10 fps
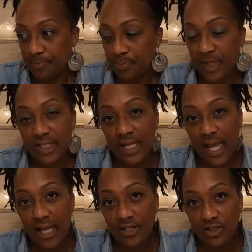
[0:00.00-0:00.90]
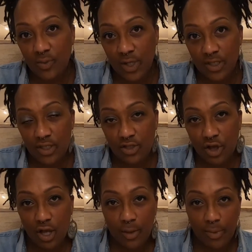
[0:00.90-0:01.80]
But today I just wanted to
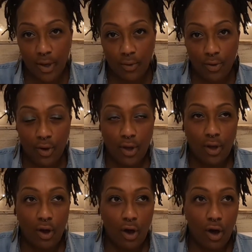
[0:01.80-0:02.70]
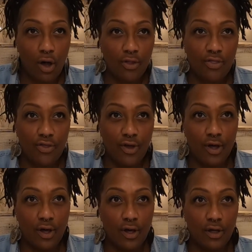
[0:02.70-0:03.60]
talk about all
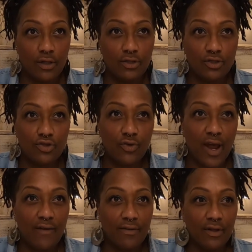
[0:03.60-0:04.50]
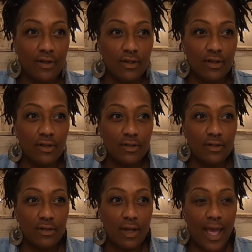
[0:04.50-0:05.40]
the travel
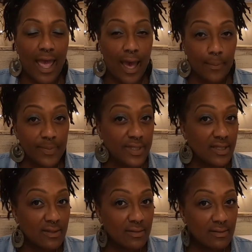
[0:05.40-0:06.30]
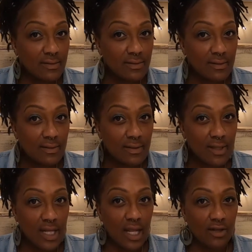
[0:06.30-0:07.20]
apps
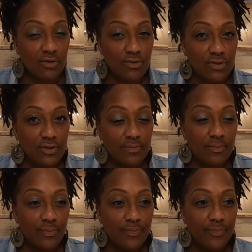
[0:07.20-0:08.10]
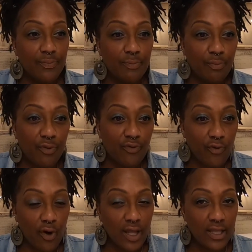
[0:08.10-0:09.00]
that I use
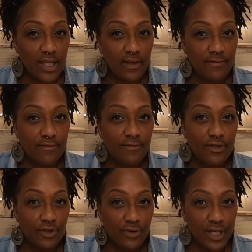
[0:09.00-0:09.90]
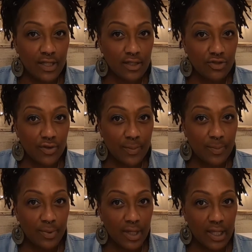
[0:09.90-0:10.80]
before I leave, during the trip,
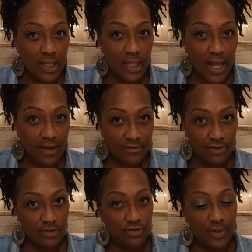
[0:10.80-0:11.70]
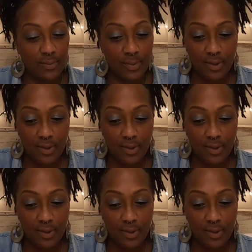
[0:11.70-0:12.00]
and then after the trip.